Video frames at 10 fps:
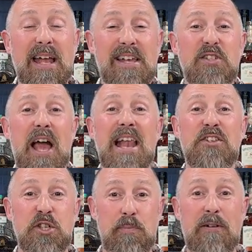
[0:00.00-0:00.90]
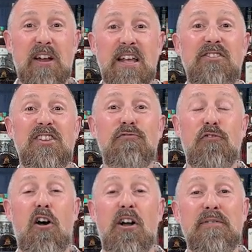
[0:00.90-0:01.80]
is a spirit
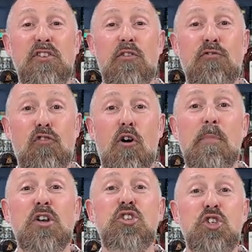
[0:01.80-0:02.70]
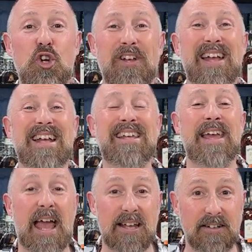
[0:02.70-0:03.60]
derived from sugar
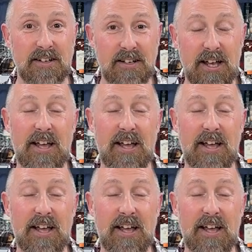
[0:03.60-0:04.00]
cane.